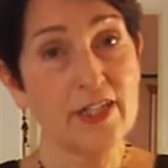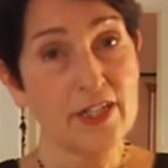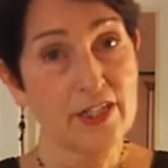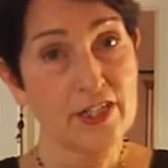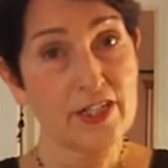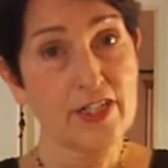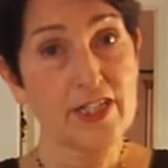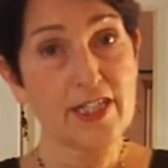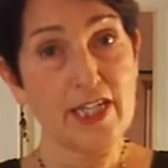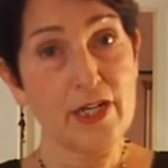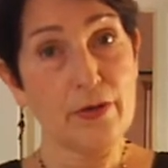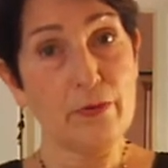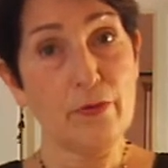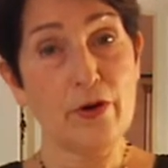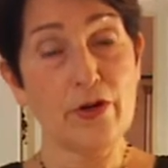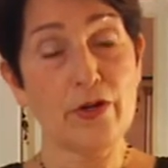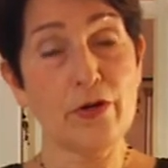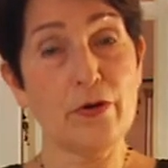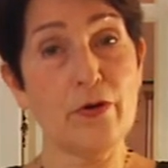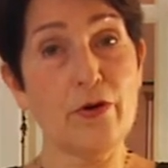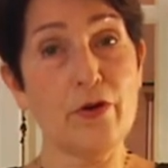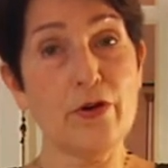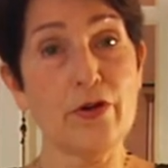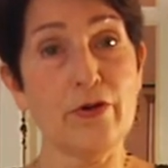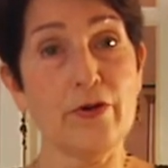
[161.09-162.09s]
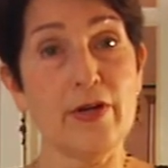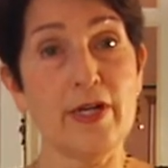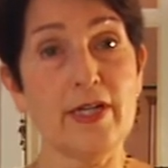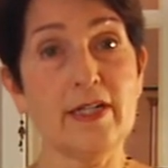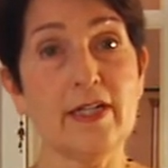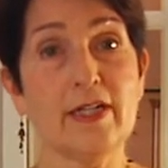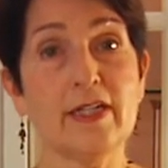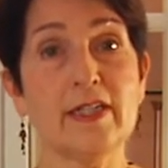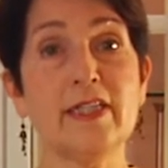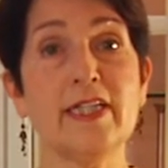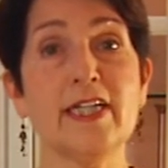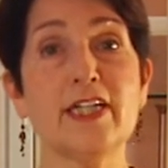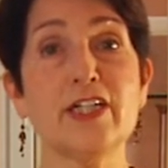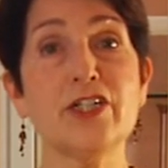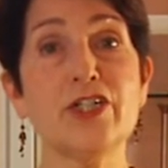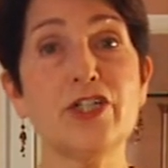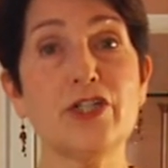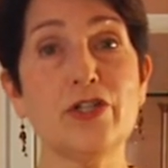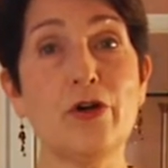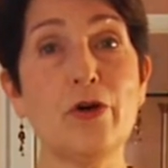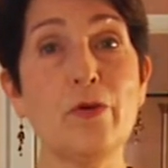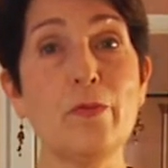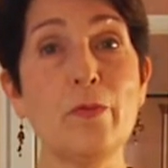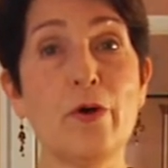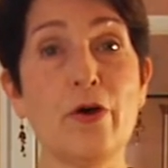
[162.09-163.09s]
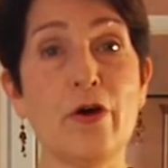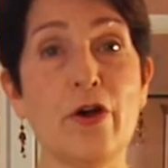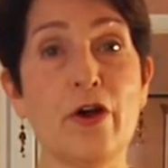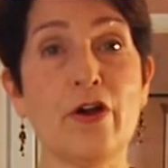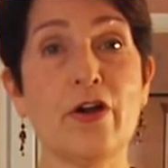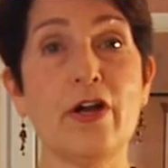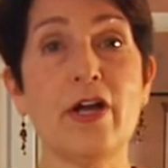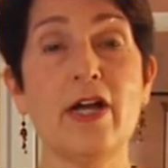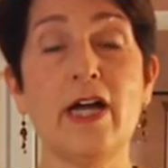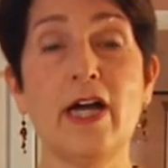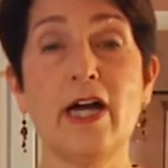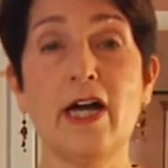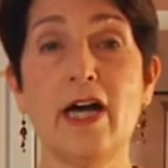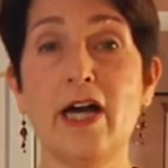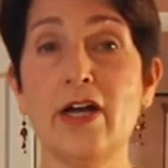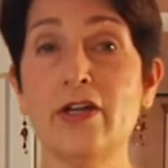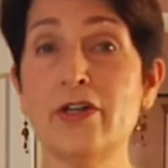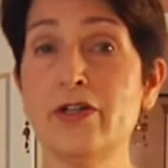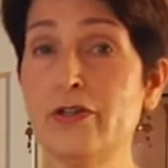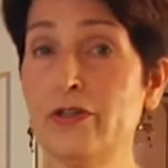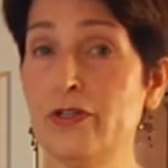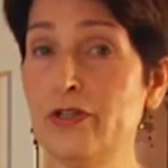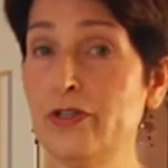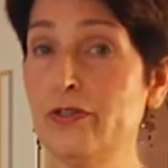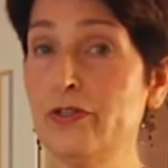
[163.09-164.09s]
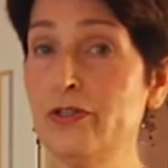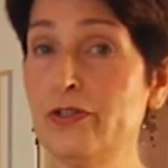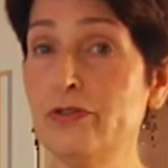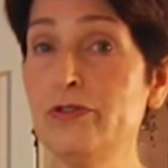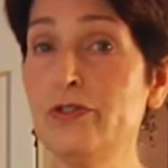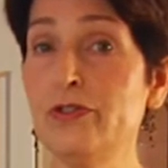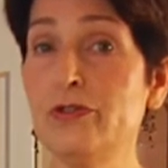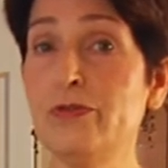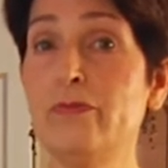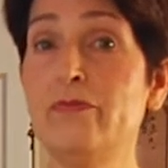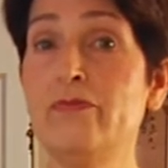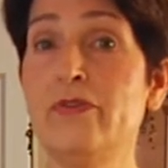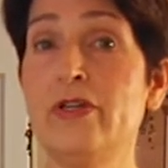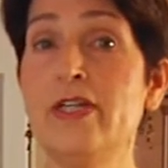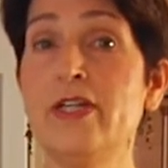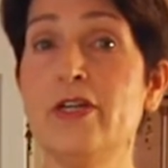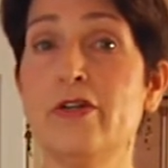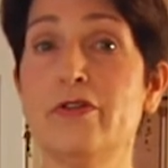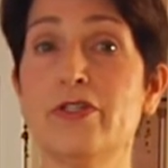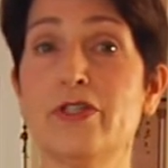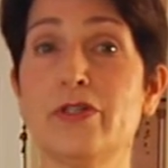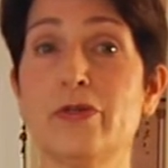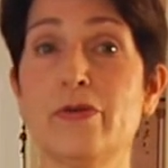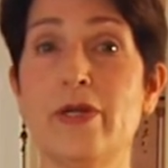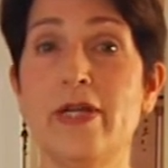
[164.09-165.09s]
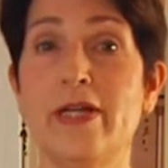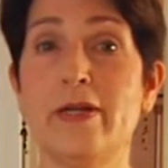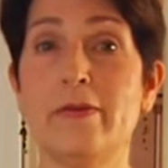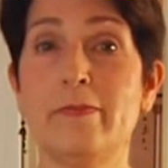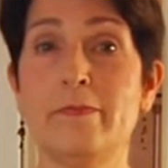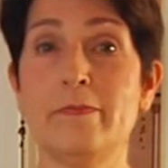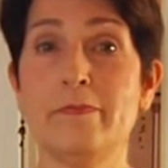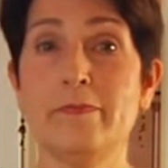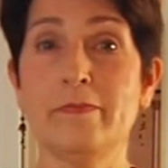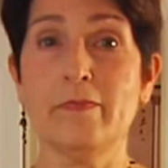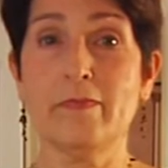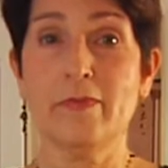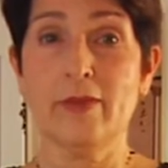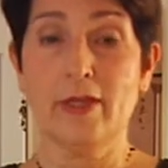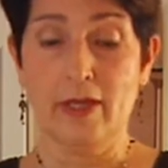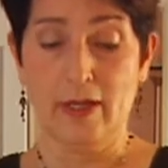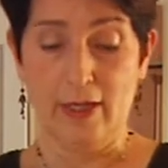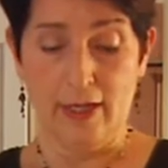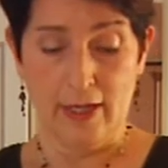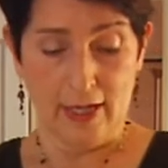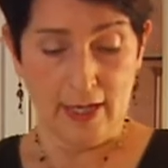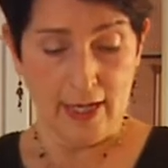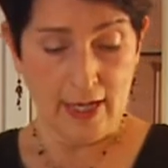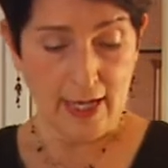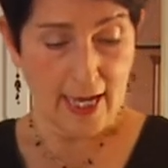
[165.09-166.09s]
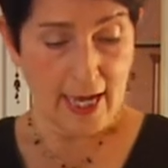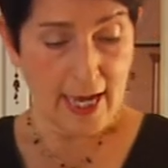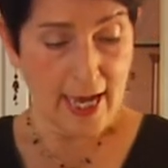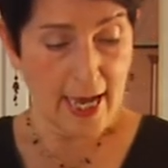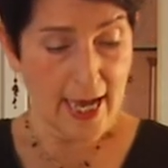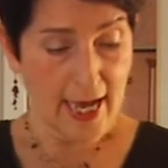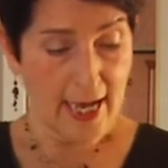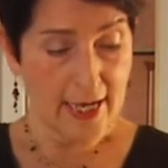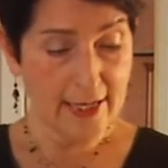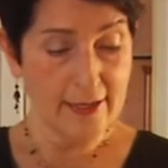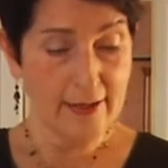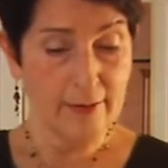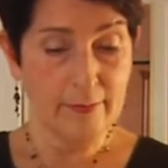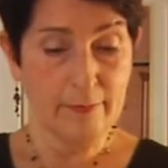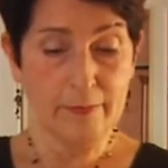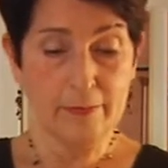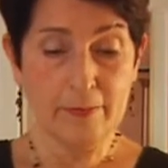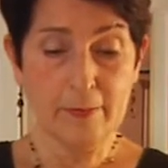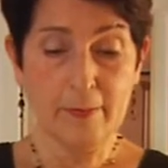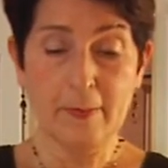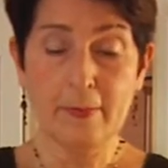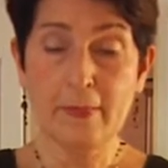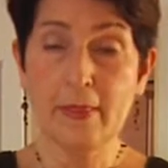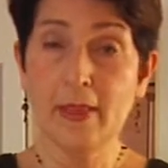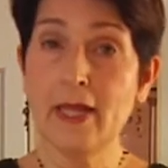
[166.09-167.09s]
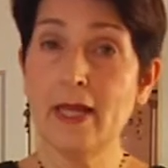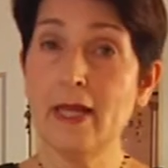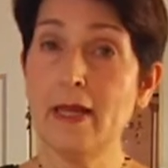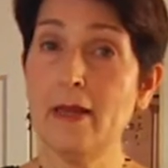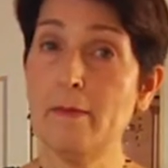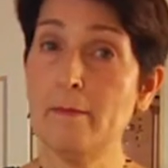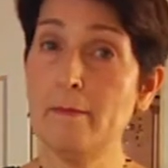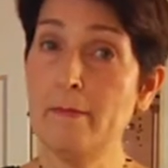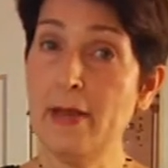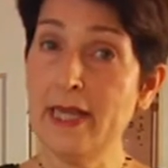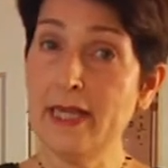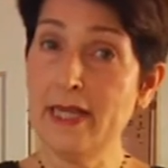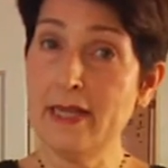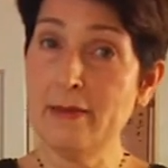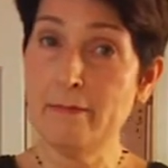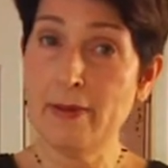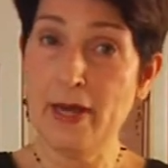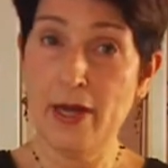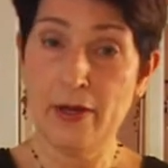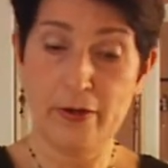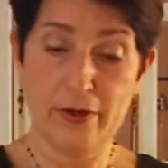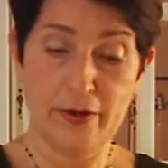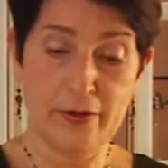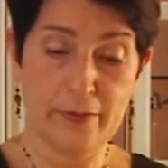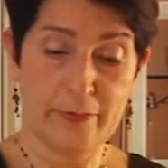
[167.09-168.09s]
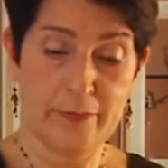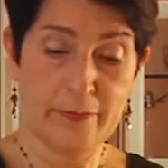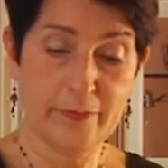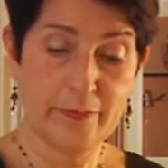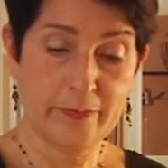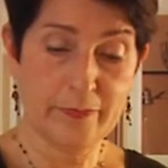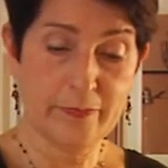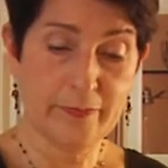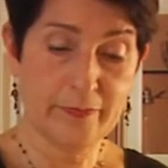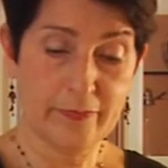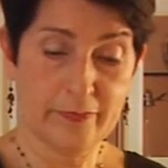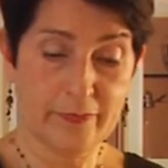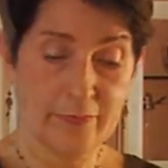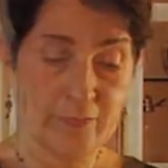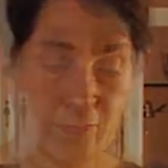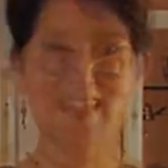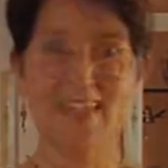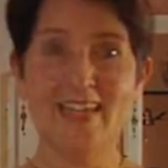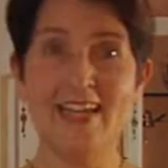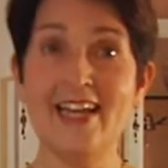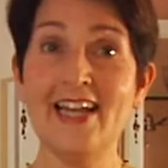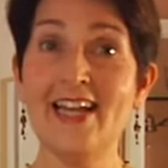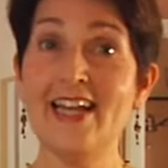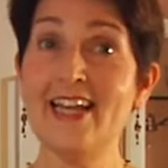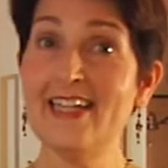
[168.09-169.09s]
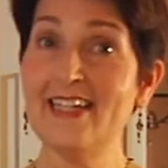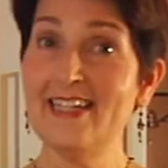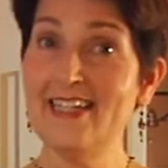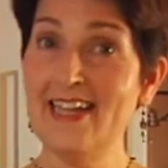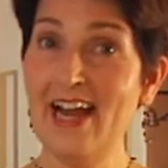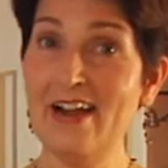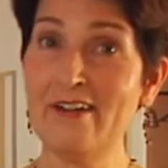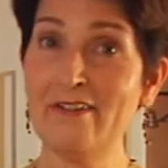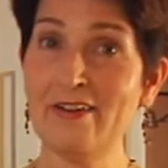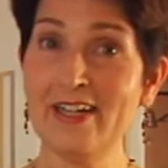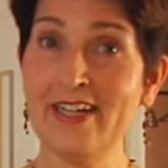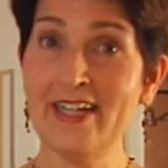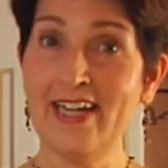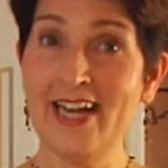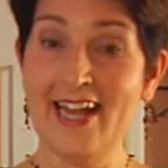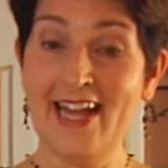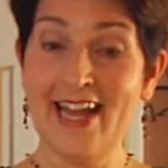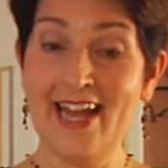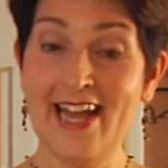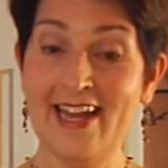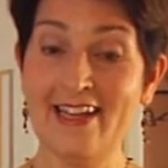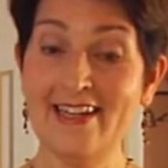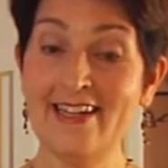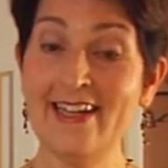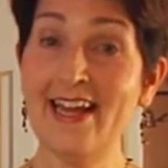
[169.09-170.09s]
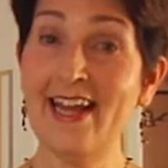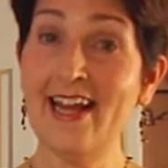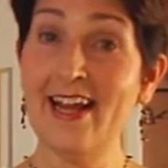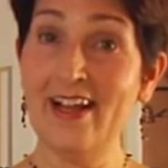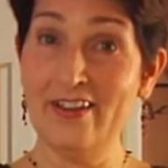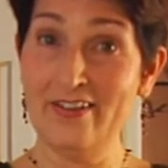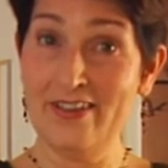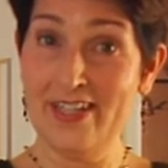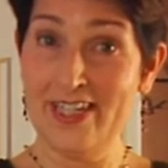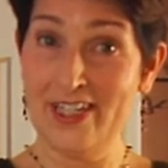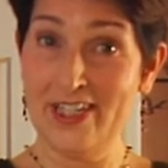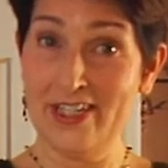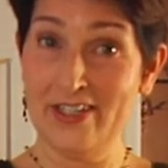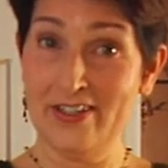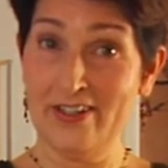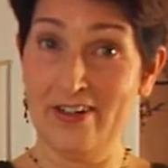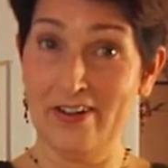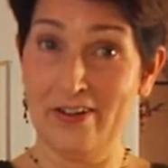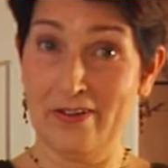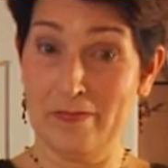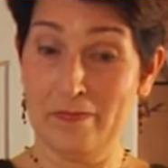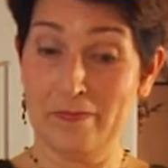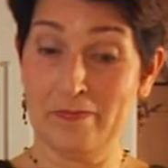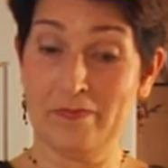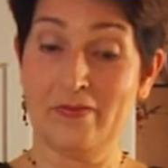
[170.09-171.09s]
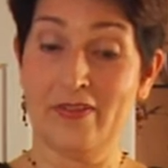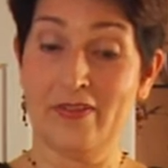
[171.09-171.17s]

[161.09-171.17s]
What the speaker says: To see where to order it, click Show More under your YouTube video screen. Add baking powder. Now we're going to add healthy sugar.